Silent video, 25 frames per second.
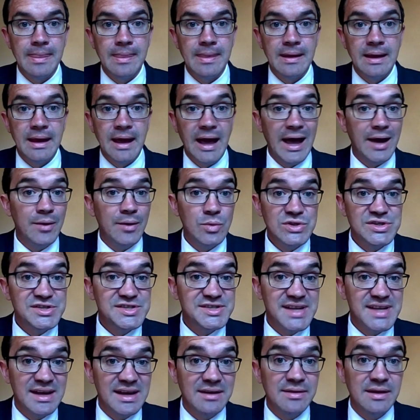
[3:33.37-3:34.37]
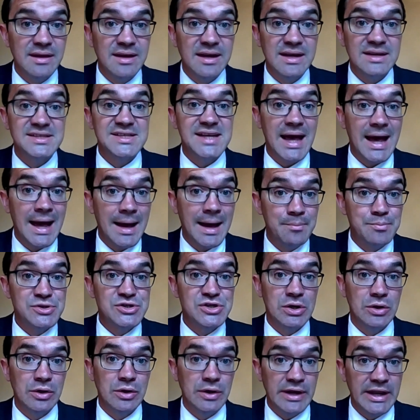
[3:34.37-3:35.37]
I would say that it's
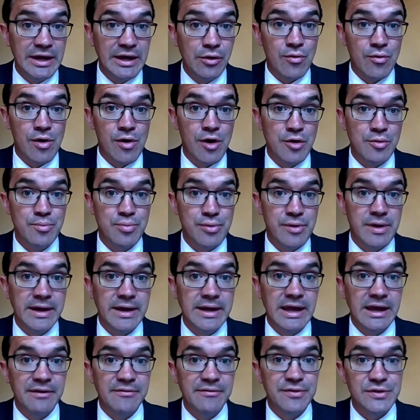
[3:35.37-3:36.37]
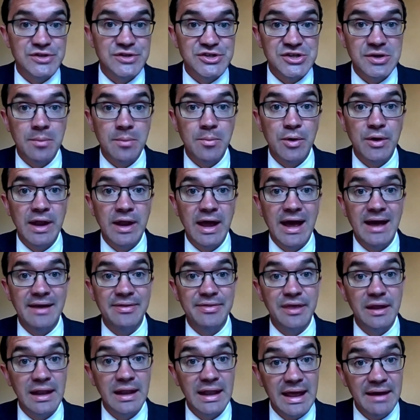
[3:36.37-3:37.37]
absolutely groundbreaking for someone at the
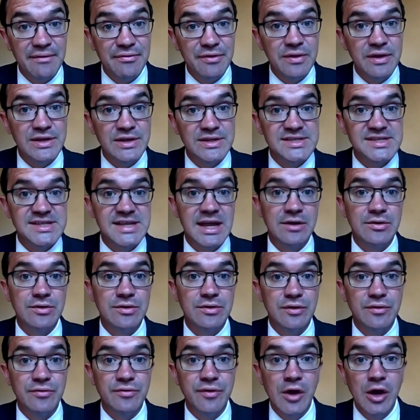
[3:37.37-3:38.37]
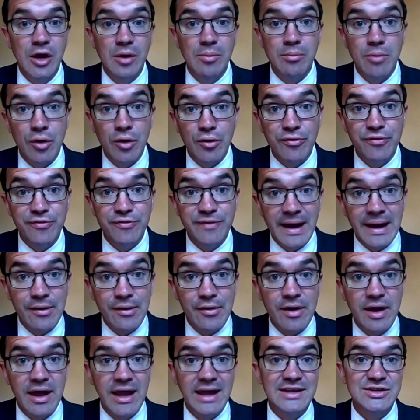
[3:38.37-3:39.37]
level and standard of Mo Farah
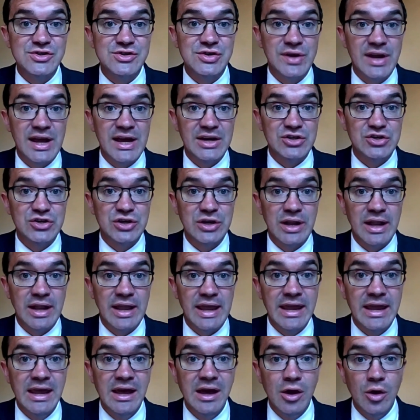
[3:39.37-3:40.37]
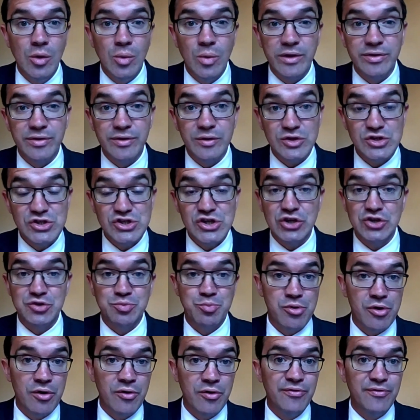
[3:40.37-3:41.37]
internationally with such
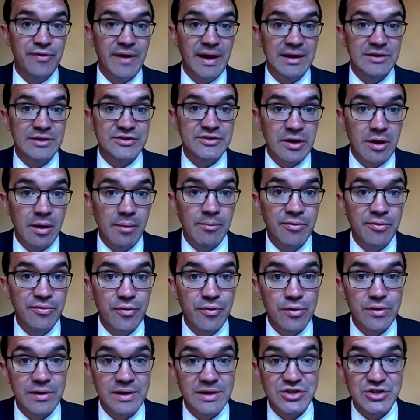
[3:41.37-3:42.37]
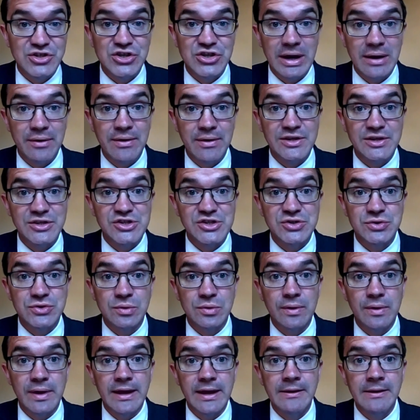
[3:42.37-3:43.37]
profile to come forward and share his
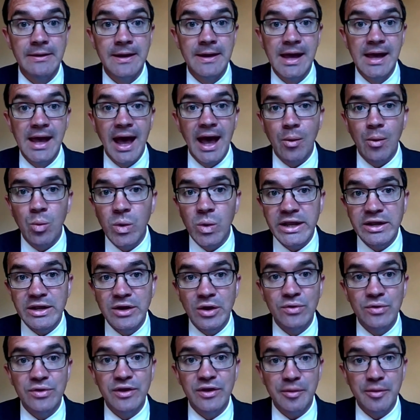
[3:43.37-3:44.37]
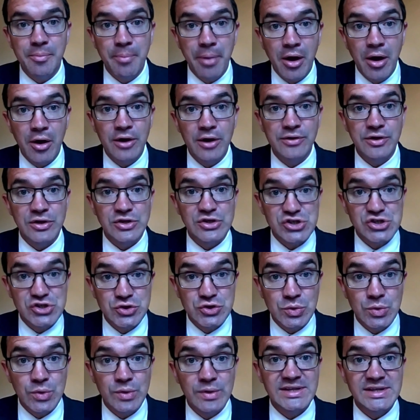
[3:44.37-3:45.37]
story. And we know that the power that
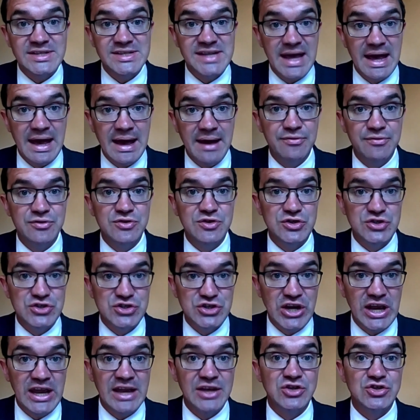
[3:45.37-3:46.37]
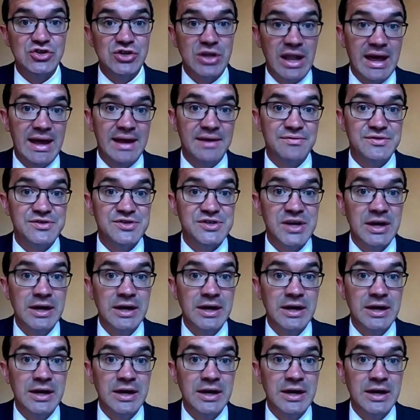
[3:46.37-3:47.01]
stories have to change lives.